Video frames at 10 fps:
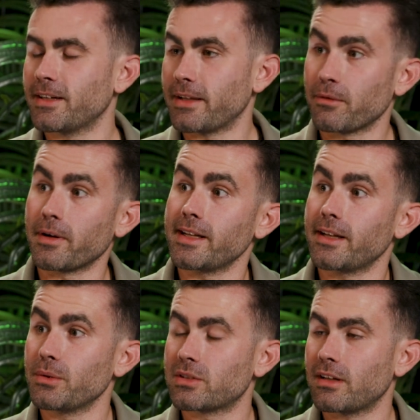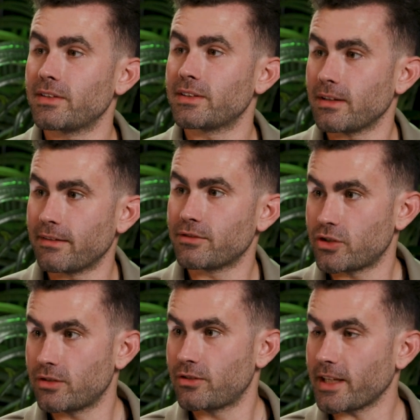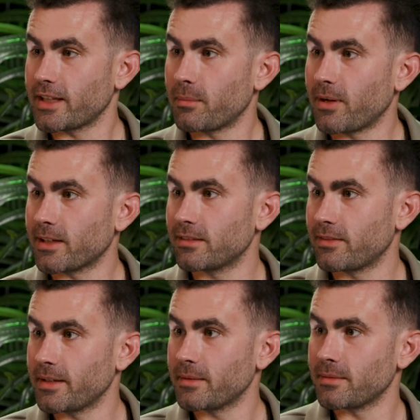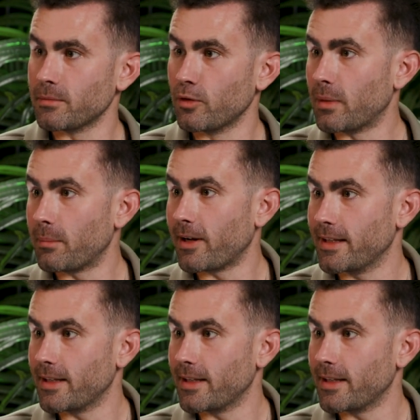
like ready to do stuff until I've checked that box of like move my body.